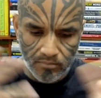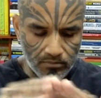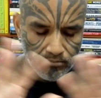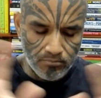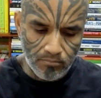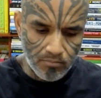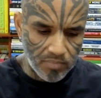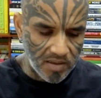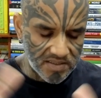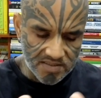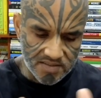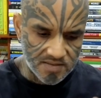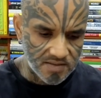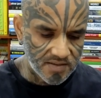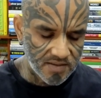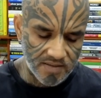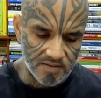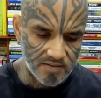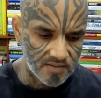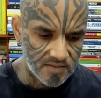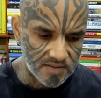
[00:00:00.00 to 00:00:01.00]
busted
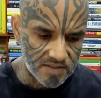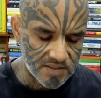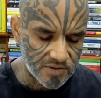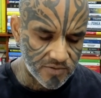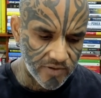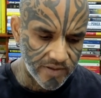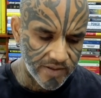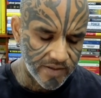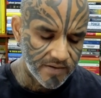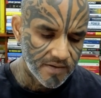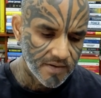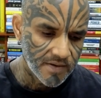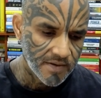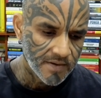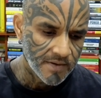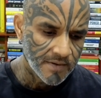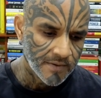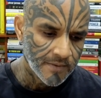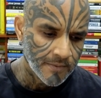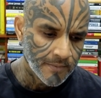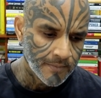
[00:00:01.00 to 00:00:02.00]
and destroyed.
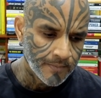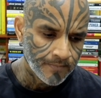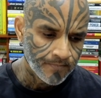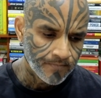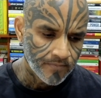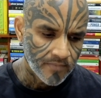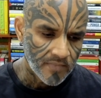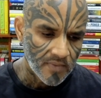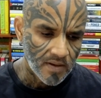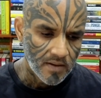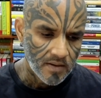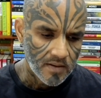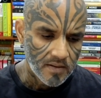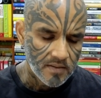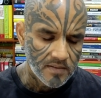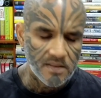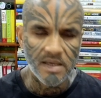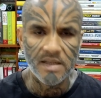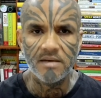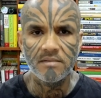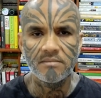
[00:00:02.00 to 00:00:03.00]

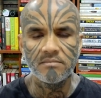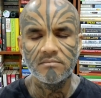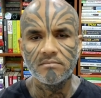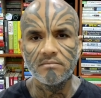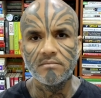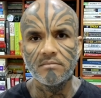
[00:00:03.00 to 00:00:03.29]
Then,